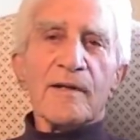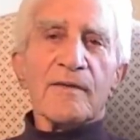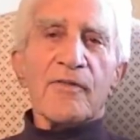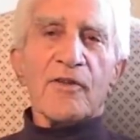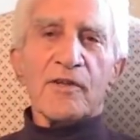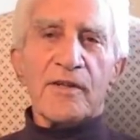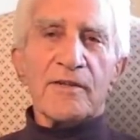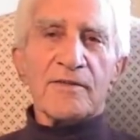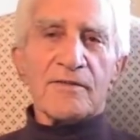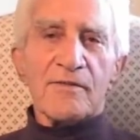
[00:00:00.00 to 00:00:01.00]
at
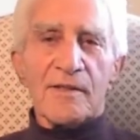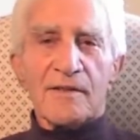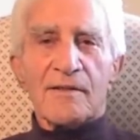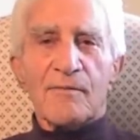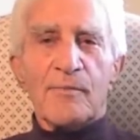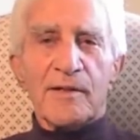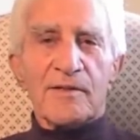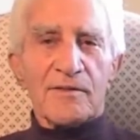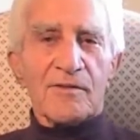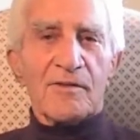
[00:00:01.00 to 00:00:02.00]
30th Street, the big
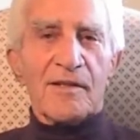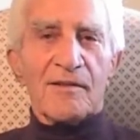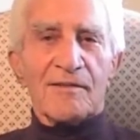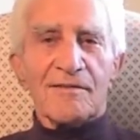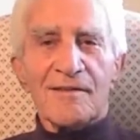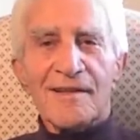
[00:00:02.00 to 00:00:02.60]
studio.